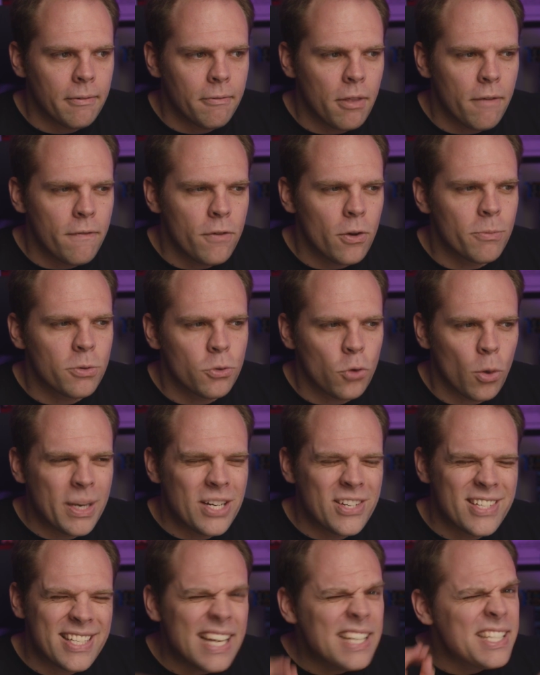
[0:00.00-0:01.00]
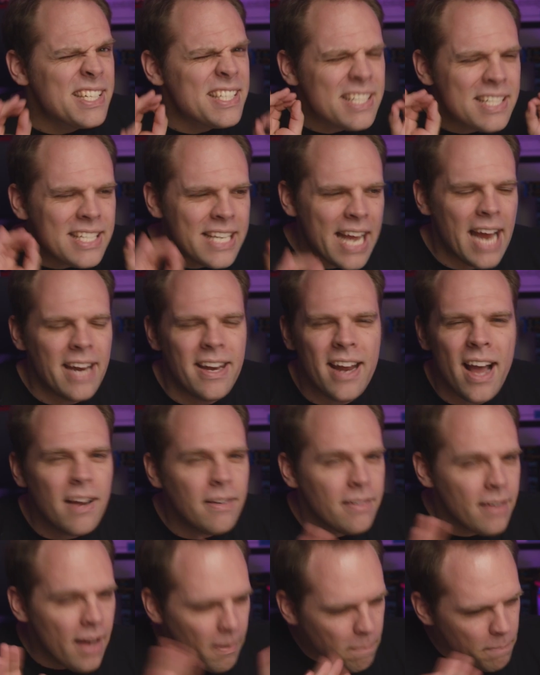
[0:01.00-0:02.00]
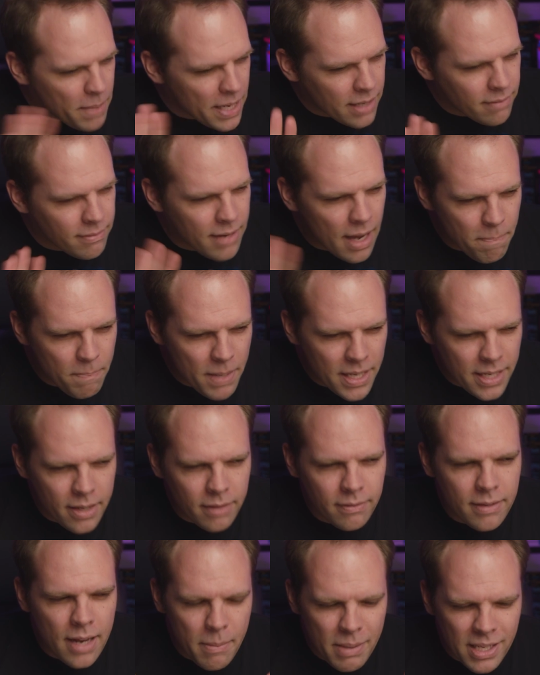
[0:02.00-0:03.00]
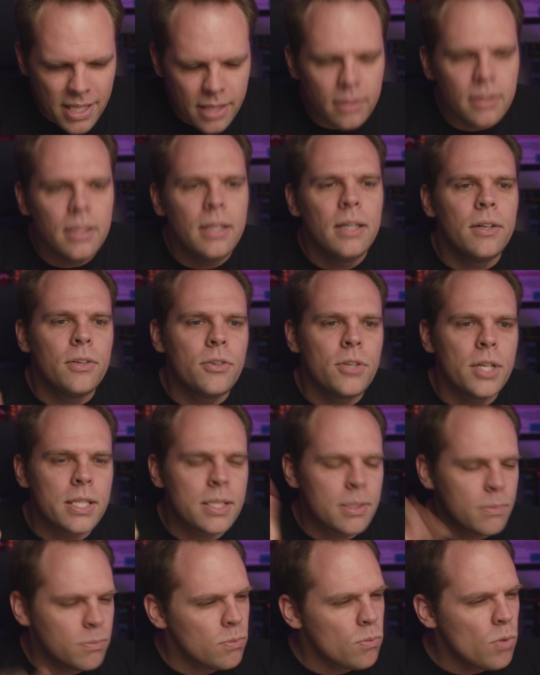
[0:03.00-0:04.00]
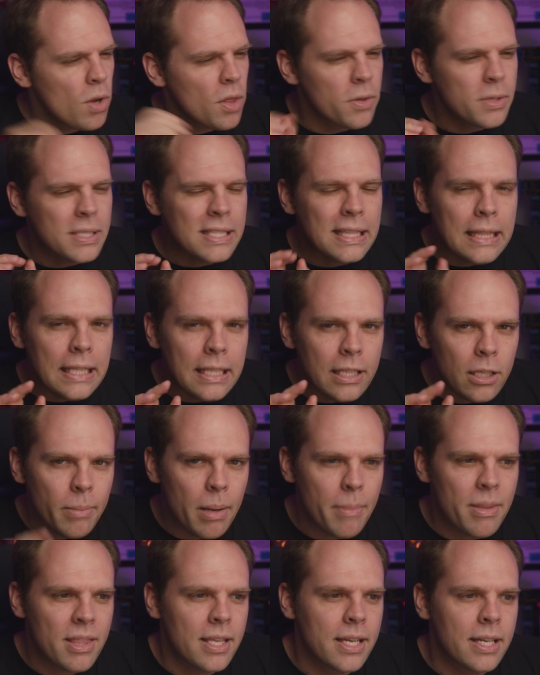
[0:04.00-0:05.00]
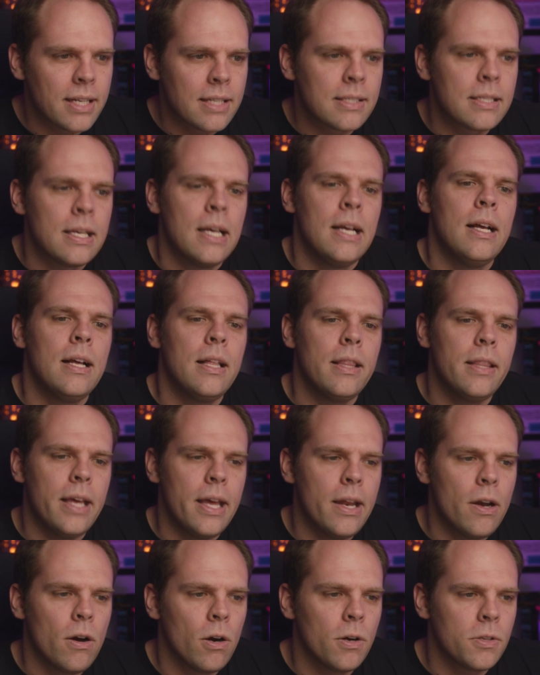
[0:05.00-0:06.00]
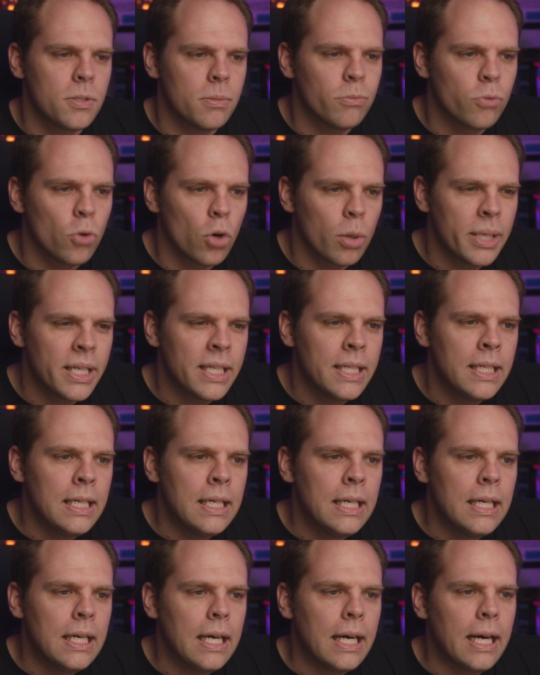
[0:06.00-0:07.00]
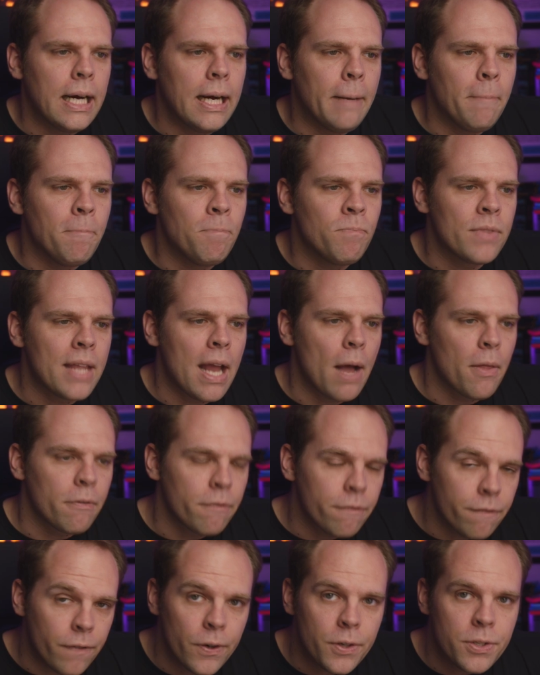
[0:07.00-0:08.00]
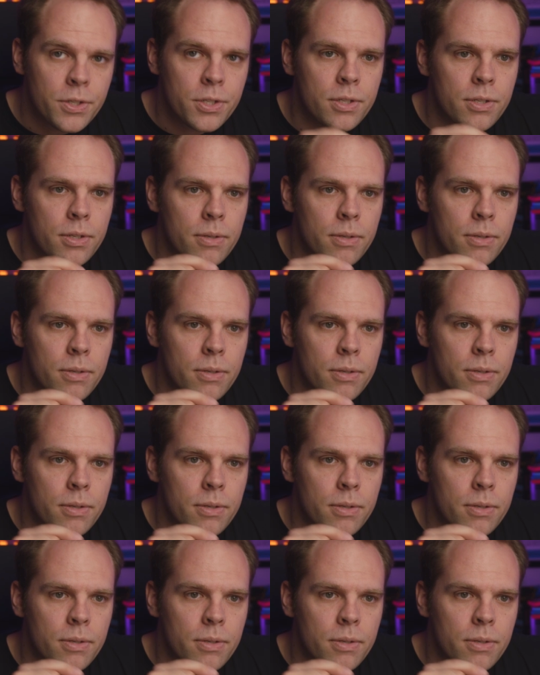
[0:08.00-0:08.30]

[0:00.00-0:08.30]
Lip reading: films for me, just a tad. Not big, not big deal, not a big deal. Just one of those little bitty things that hurts them for me. Now the first